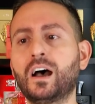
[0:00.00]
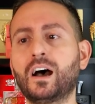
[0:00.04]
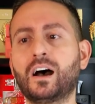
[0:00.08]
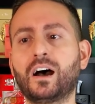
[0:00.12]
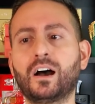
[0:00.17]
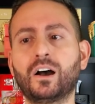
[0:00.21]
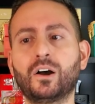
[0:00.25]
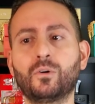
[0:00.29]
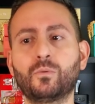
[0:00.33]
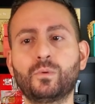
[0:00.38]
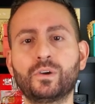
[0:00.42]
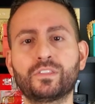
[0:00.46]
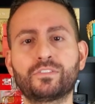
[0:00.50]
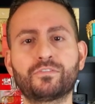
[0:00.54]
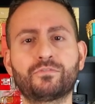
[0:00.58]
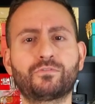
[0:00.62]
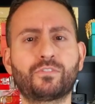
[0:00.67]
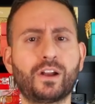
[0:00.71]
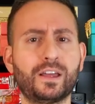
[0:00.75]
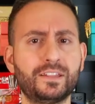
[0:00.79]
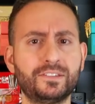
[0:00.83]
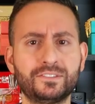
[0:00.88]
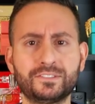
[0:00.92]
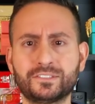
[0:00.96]
uh, with
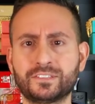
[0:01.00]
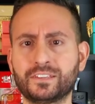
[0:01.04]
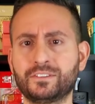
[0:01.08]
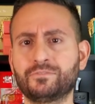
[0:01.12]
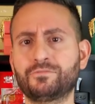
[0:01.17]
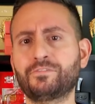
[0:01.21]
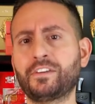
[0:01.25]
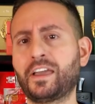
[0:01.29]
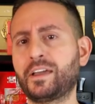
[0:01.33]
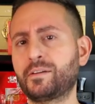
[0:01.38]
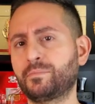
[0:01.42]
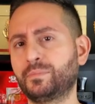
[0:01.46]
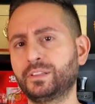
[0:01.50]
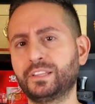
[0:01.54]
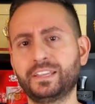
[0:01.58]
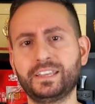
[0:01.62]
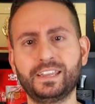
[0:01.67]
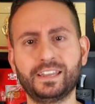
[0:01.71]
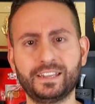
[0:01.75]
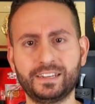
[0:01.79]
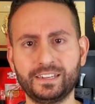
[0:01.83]
friends and family,